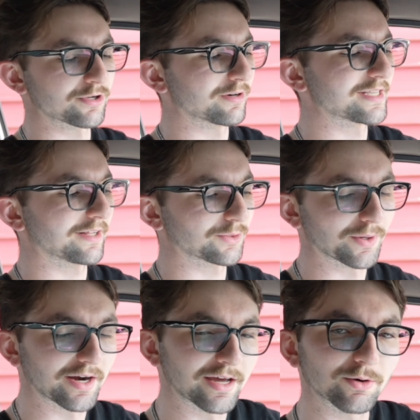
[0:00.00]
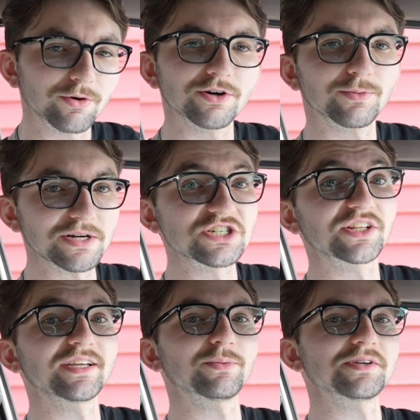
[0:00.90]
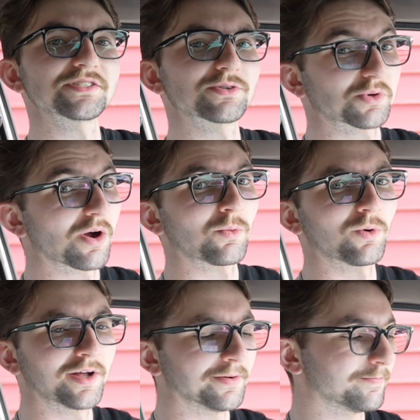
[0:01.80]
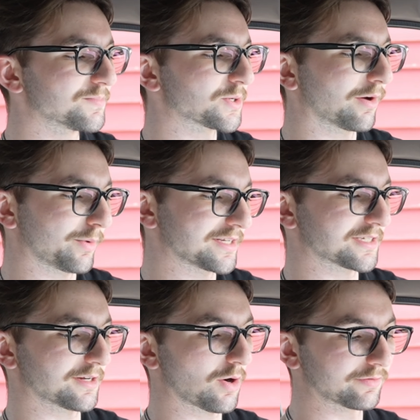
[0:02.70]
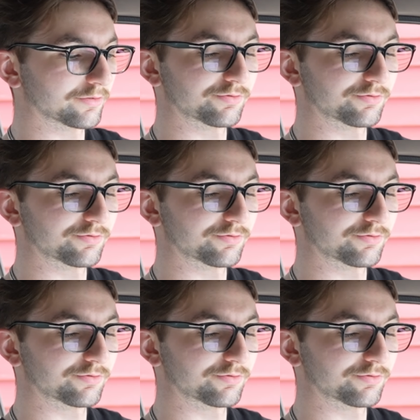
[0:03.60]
Turns out the one I had ordered originally was the wrong one, so I wasted over